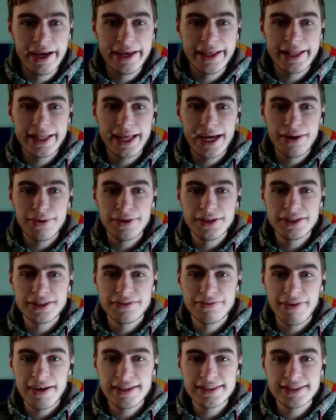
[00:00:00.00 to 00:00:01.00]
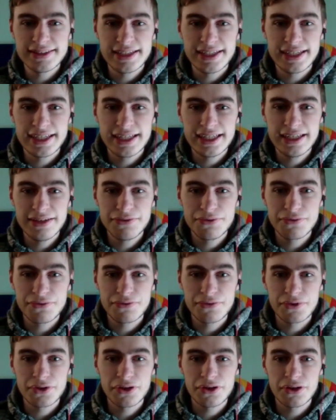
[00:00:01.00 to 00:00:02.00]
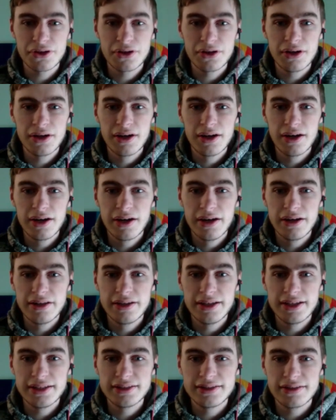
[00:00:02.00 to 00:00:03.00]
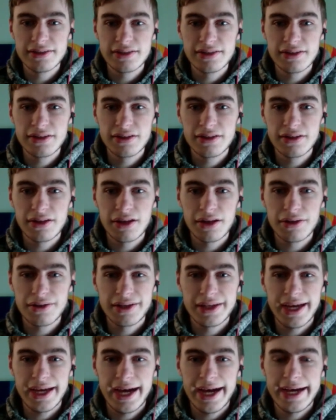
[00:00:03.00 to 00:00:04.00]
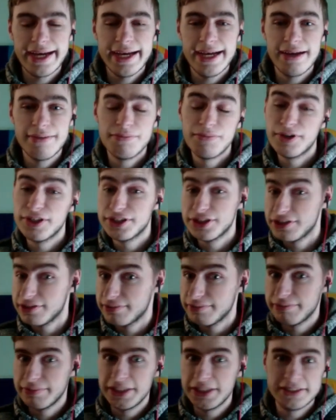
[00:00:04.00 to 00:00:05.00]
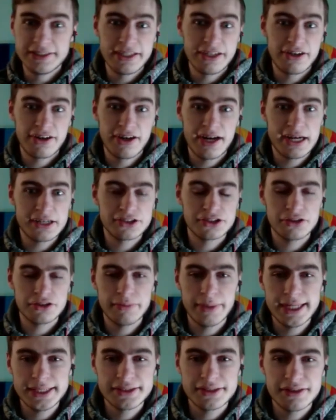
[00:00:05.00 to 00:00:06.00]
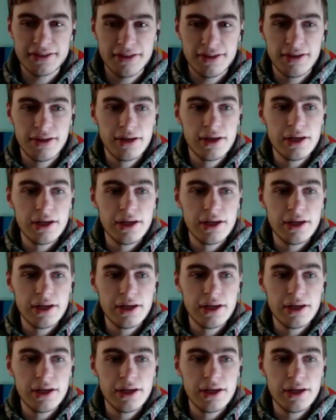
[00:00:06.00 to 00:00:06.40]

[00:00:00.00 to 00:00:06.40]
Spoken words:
that was fascinating even for this lowly IM, which means International Master.